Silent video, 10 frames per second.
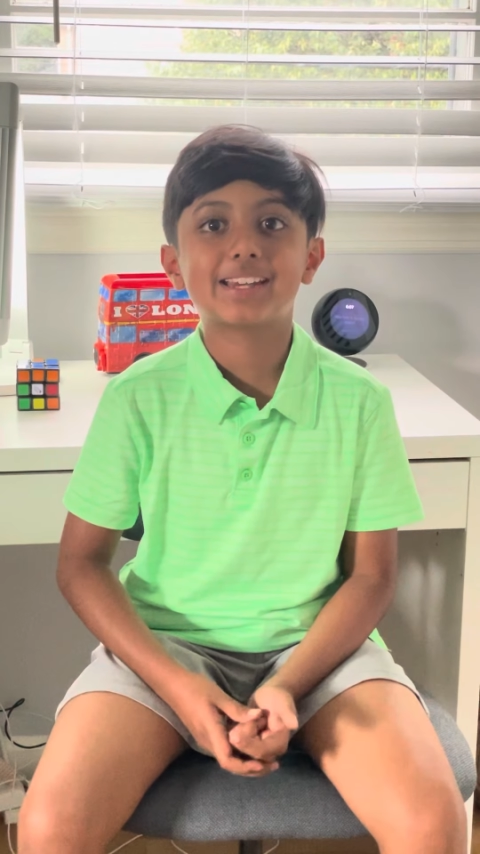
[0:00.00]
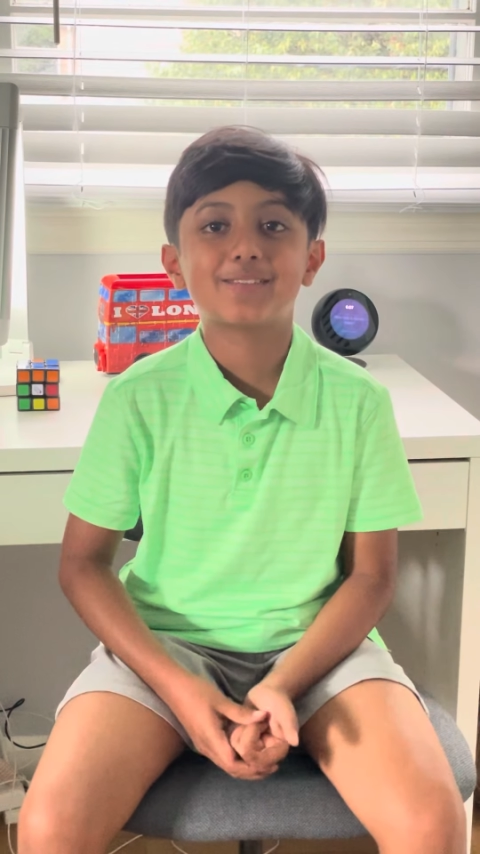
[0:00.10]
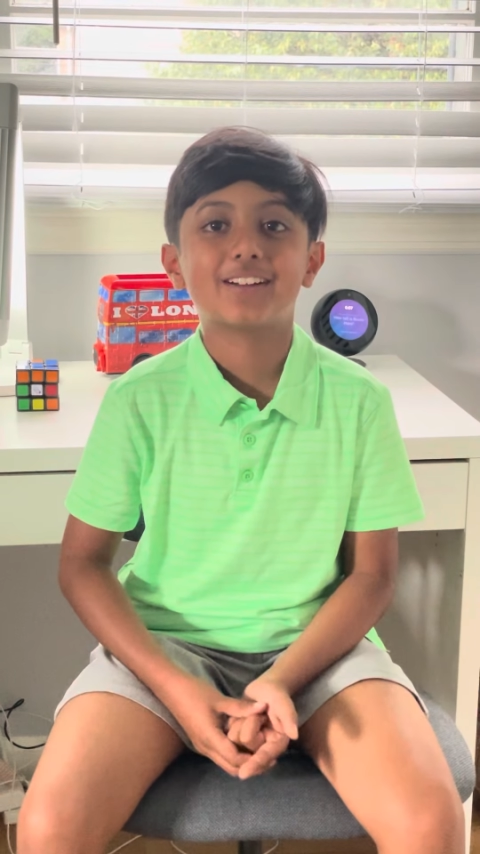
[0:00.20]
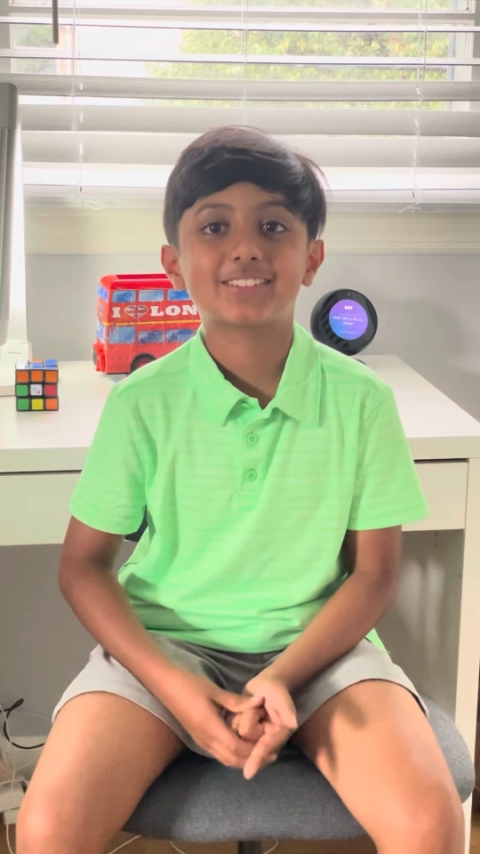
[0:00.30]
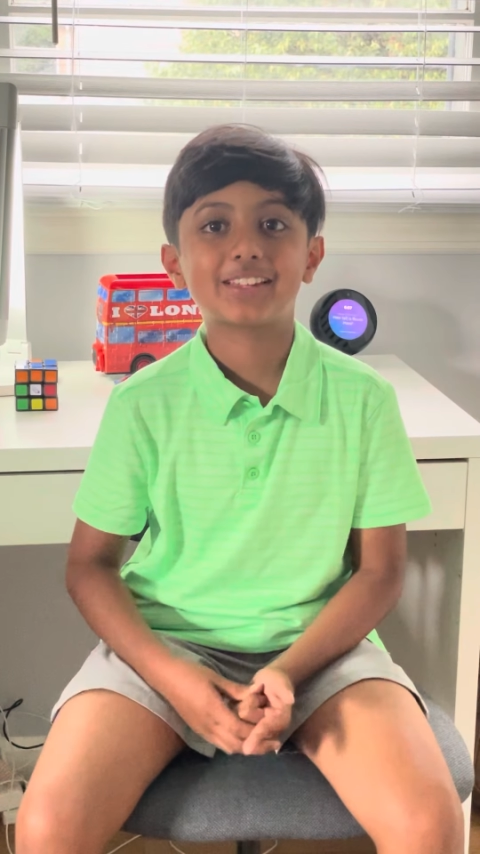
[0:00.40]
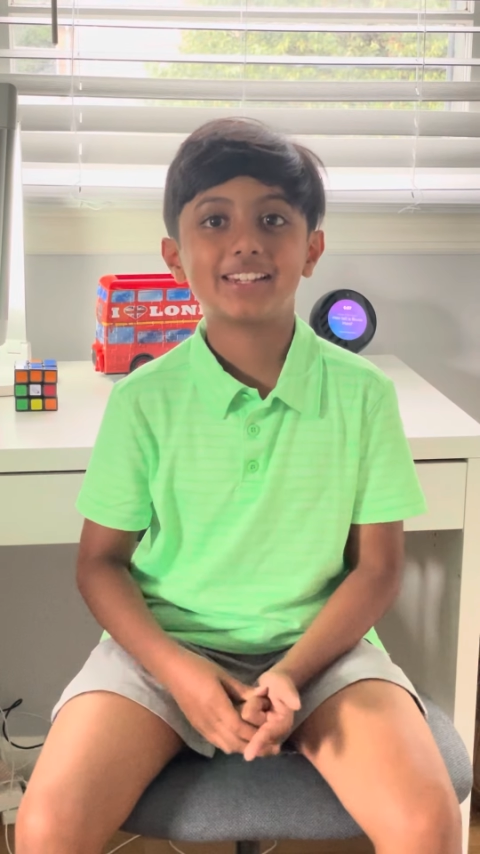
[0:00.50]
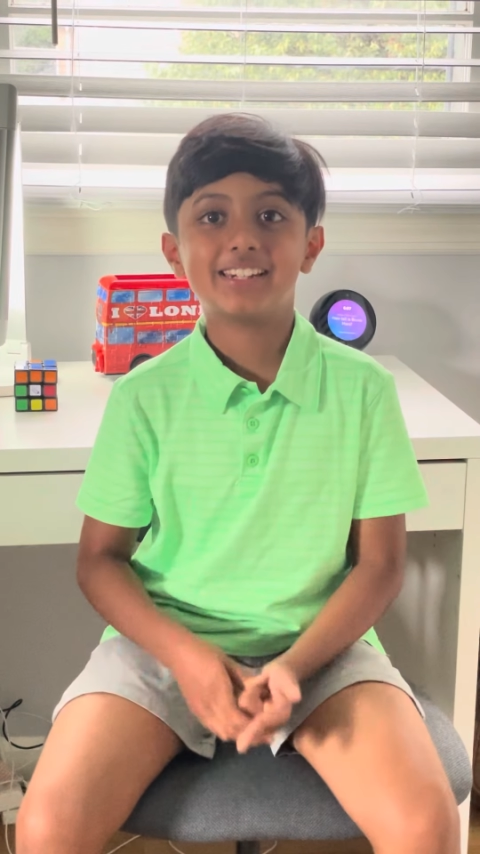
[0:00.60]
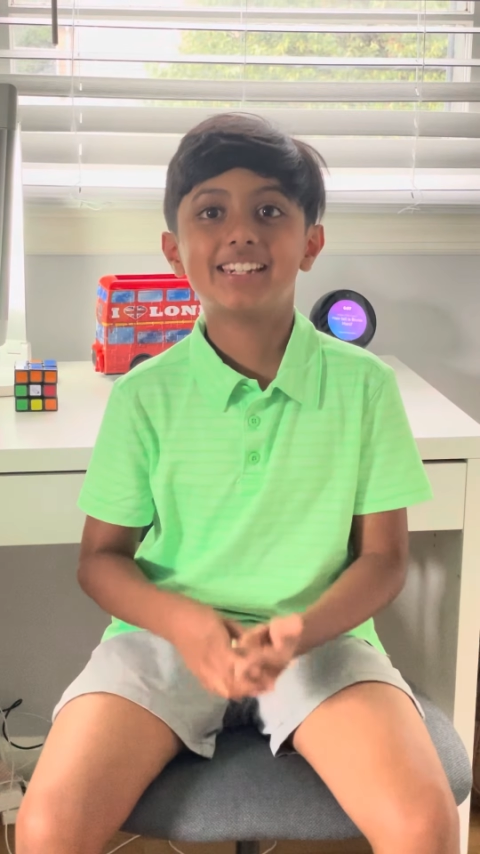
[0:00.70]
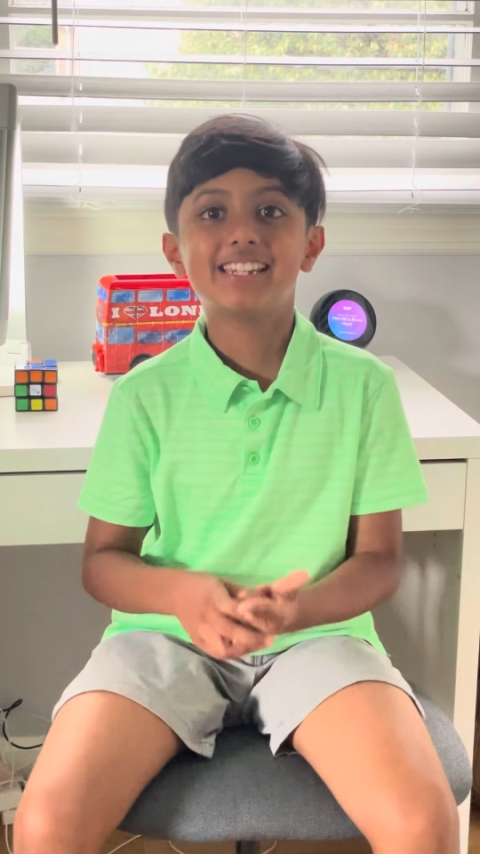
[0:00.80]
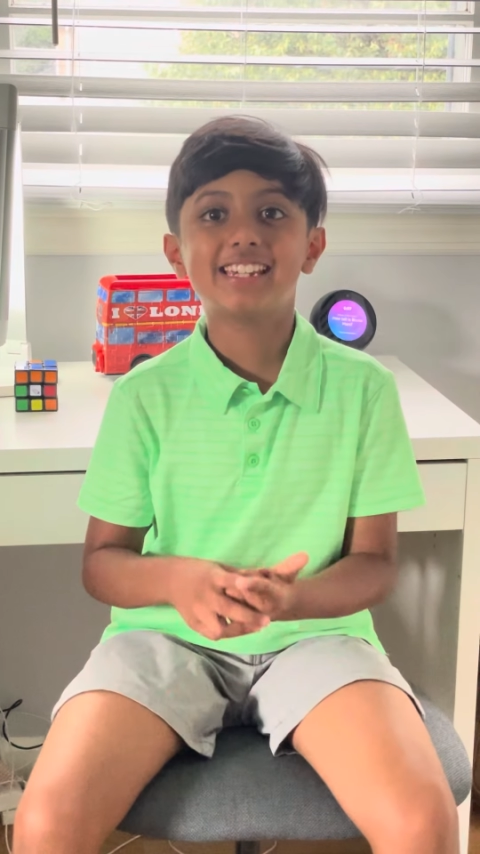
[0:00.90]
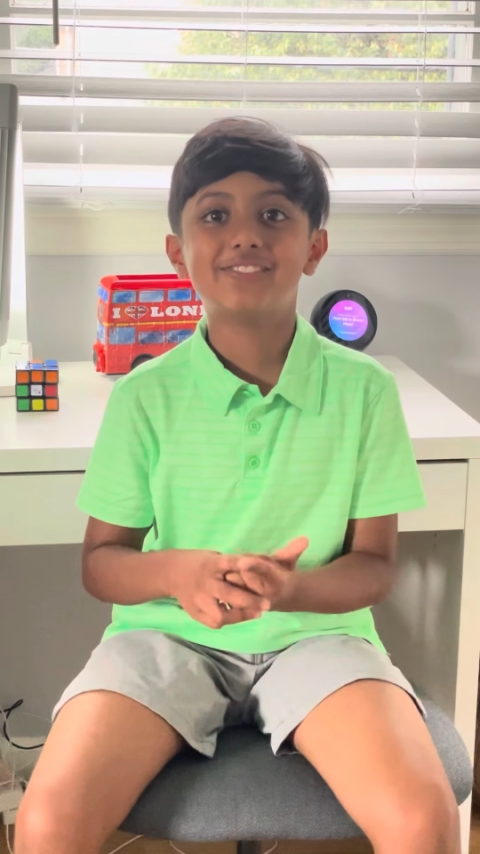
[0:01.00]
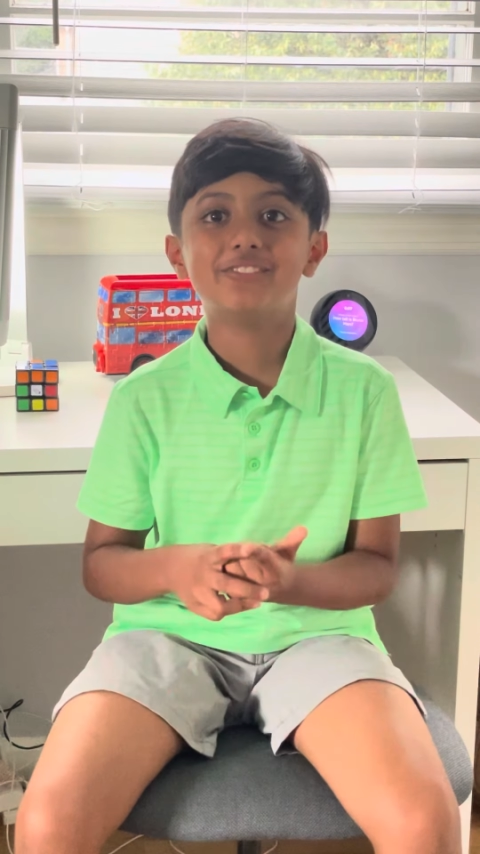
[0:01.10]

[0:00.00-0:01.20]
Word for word: about the knee